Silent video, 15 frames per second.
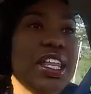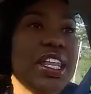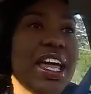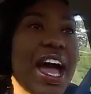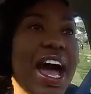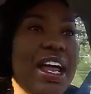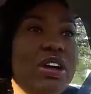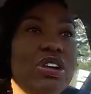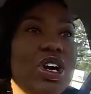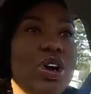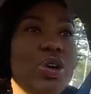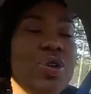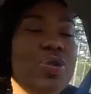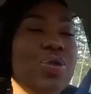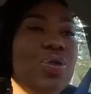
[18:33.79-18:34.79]
that I don't
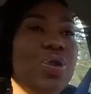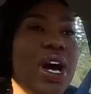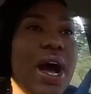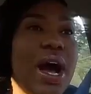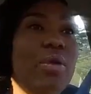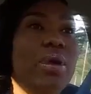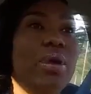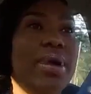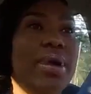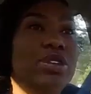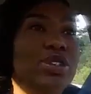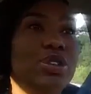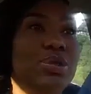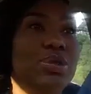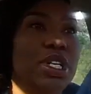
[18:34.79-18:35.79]
know what I want my
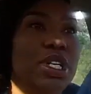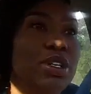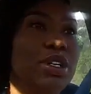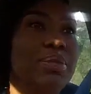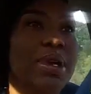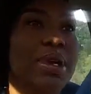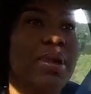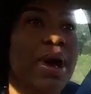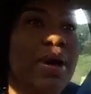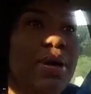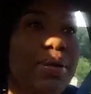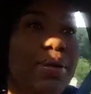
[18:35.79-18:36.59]
YouTube channel to be about.